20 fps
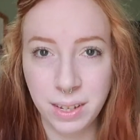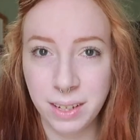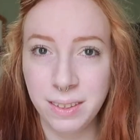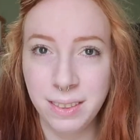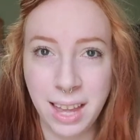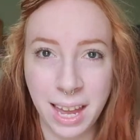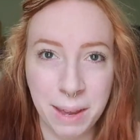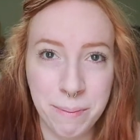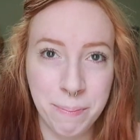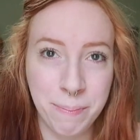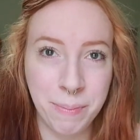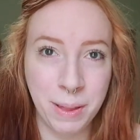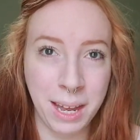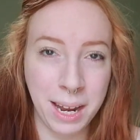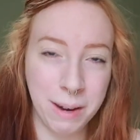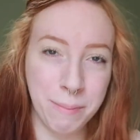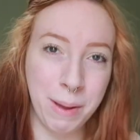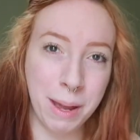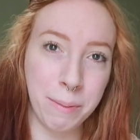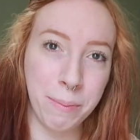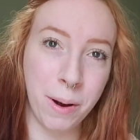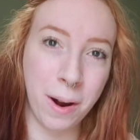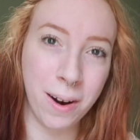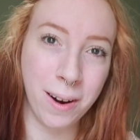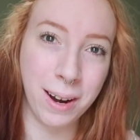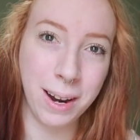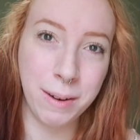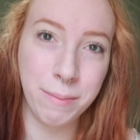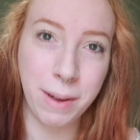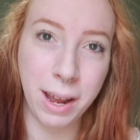they played a big
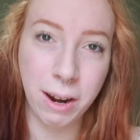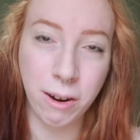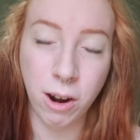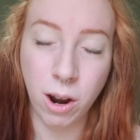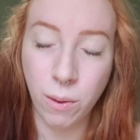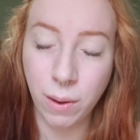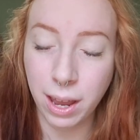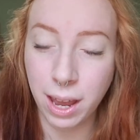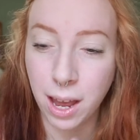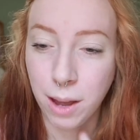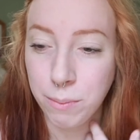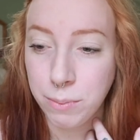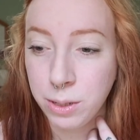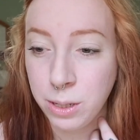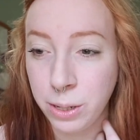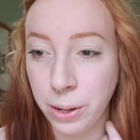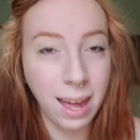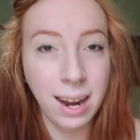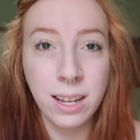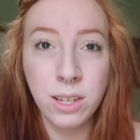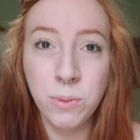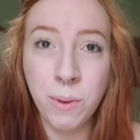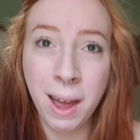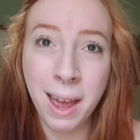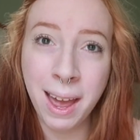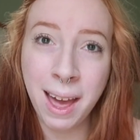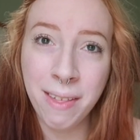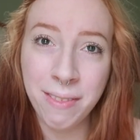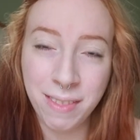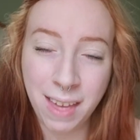part in my growing up. So that is why
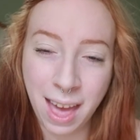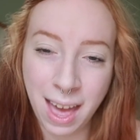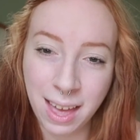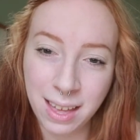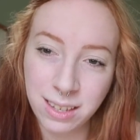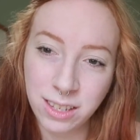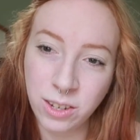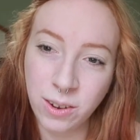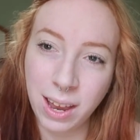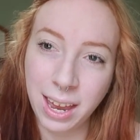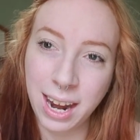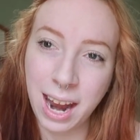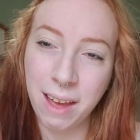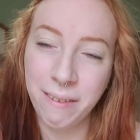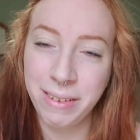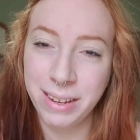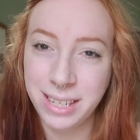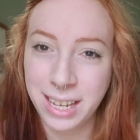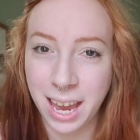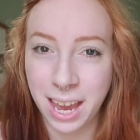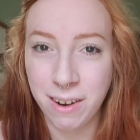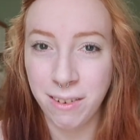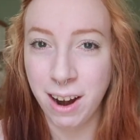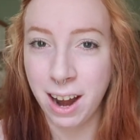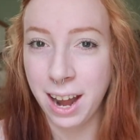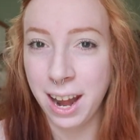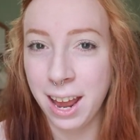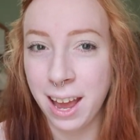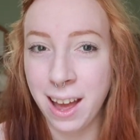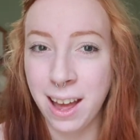I got that, so I can have his
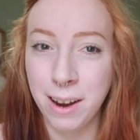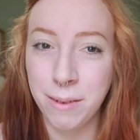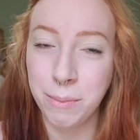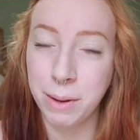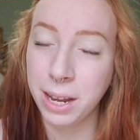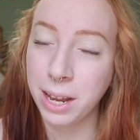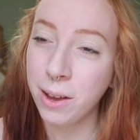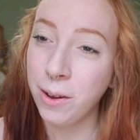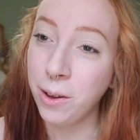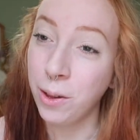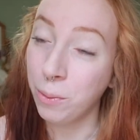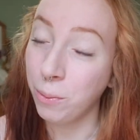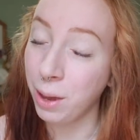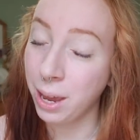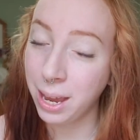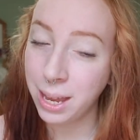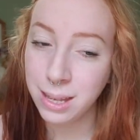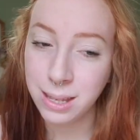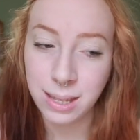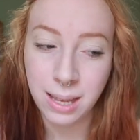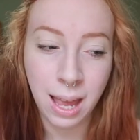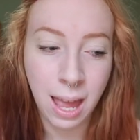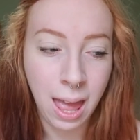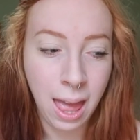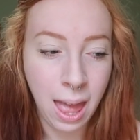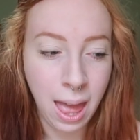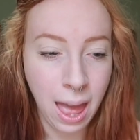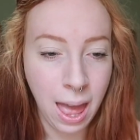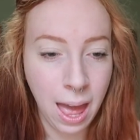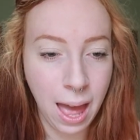handwriting on me always.
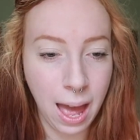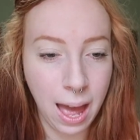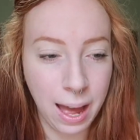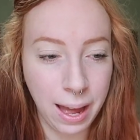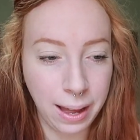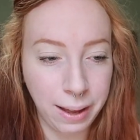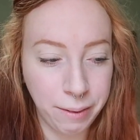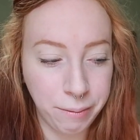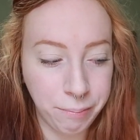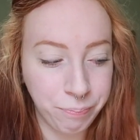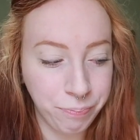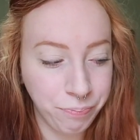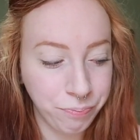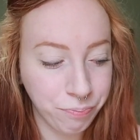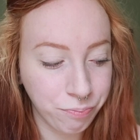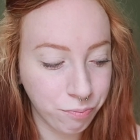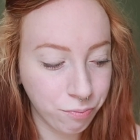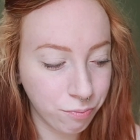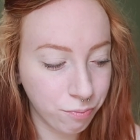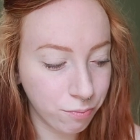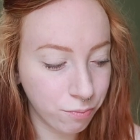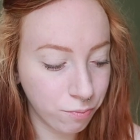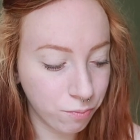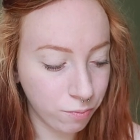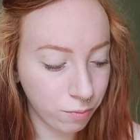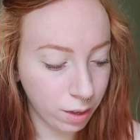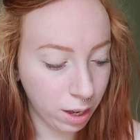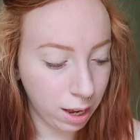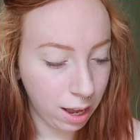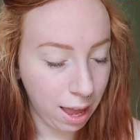And
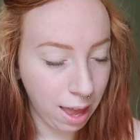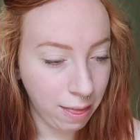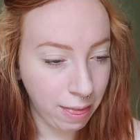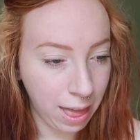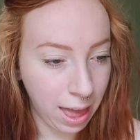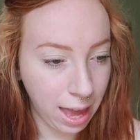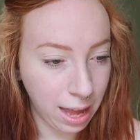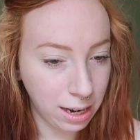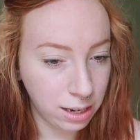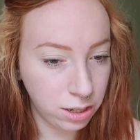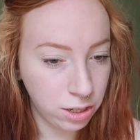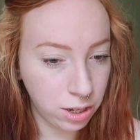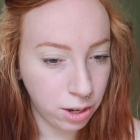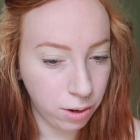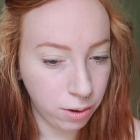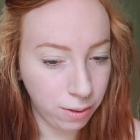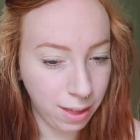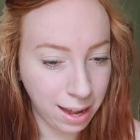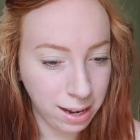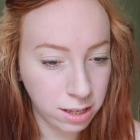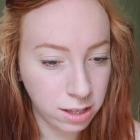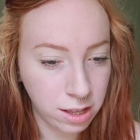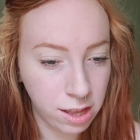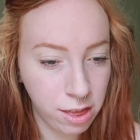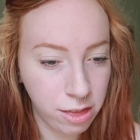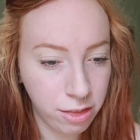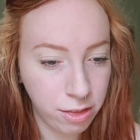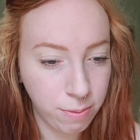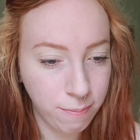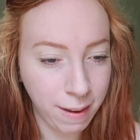then, so that's
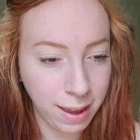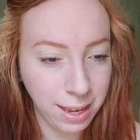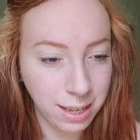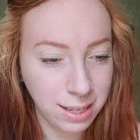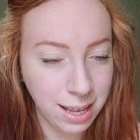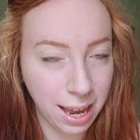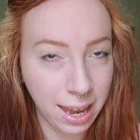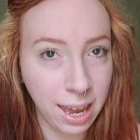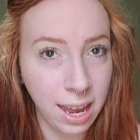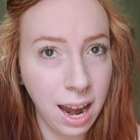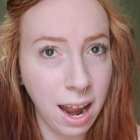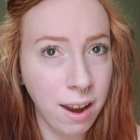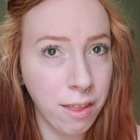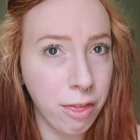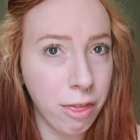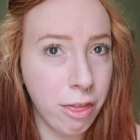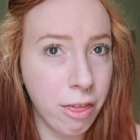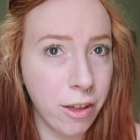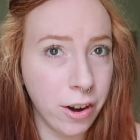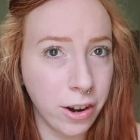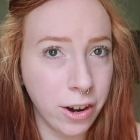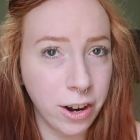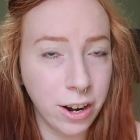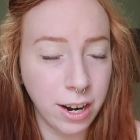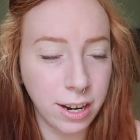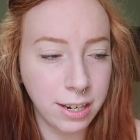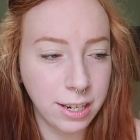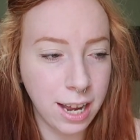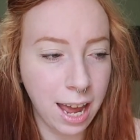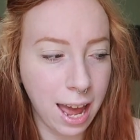my second and
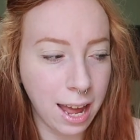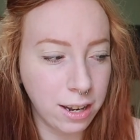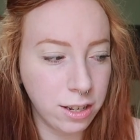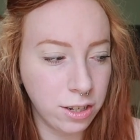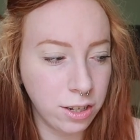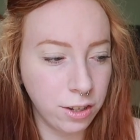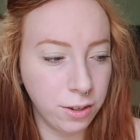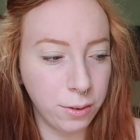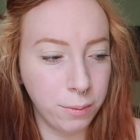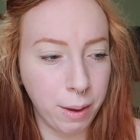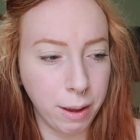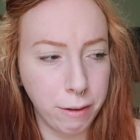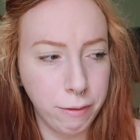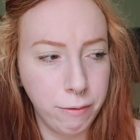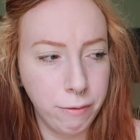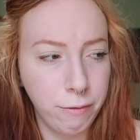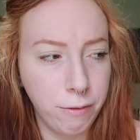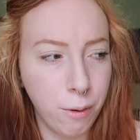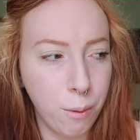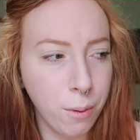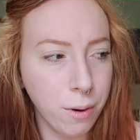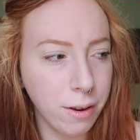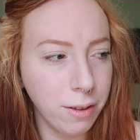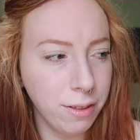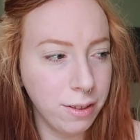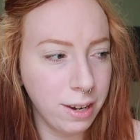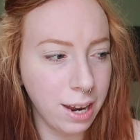third tattoo. My fourth